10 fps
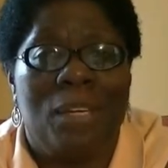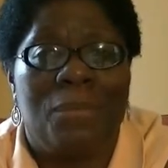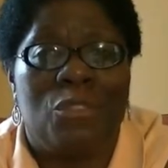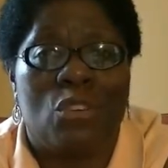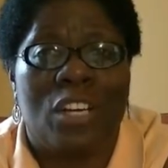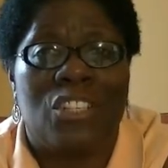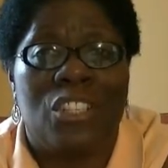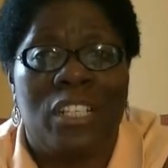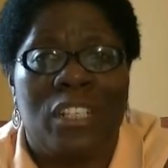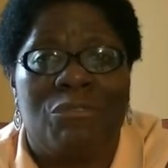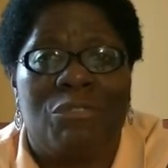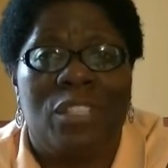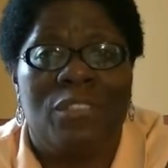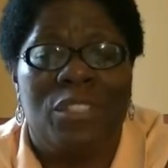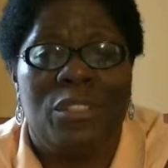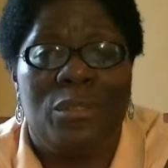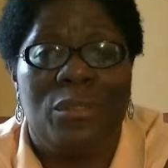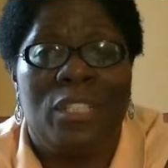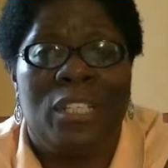obstruction in front of you